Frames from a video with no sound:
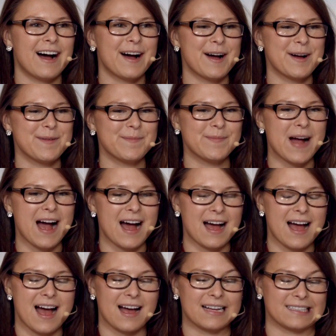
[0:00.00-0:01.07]
um,
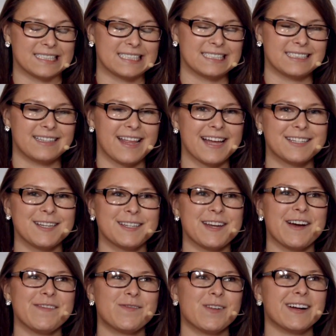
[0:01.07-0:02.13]
that's a
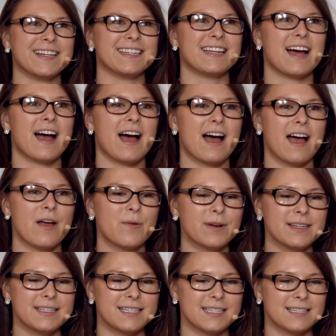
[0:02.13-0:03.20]
tough one. I, I would It
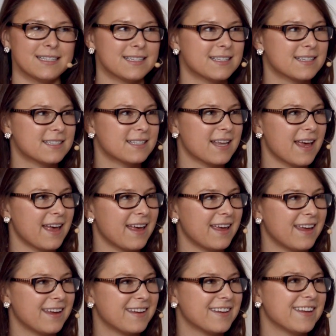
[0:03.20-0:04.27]
could be a long bumper say, sticker.